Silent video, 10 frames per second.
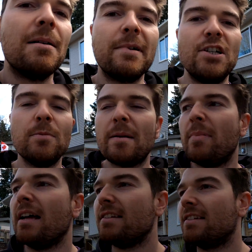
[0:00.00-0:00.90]
I'm going to do my
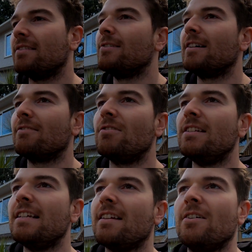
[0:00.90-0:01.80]
best to uh,
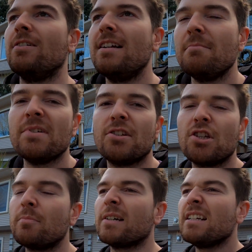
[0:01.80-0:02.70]
really, you know, be
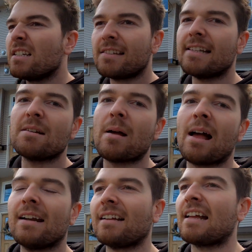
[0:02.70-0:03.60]
super
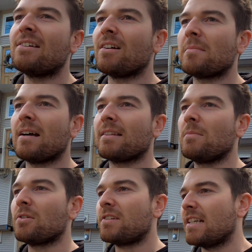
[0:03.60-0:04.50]
cinematic. I know I'm not the
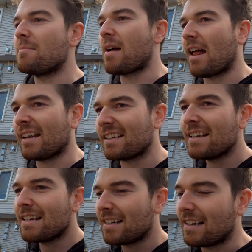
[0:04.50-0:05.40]
most cinematic
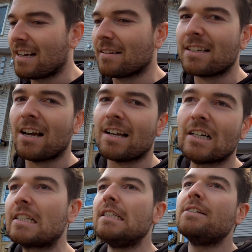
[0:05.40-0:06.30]
uh, guy
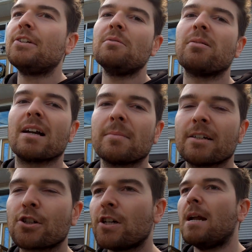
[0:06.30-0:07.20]
on YouTube, but I'm
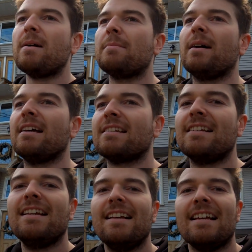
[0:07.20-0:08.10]
going to try my
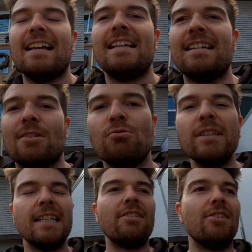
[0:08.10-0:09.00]
best and uh,
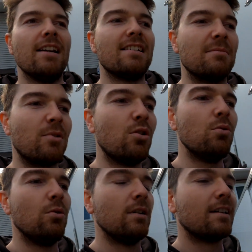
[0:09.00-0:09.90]
really give you guys some
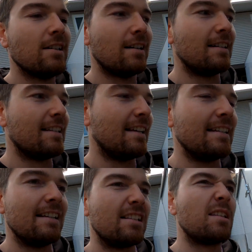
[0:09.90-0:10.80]
cool
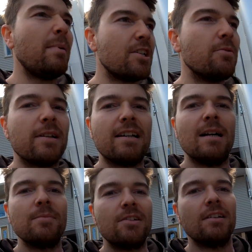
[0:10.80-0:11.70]
content, especially when it
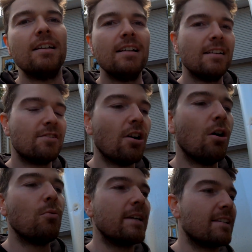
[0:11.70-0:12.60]
comes to
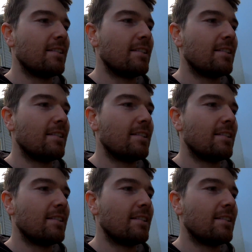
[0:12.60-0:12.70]
towing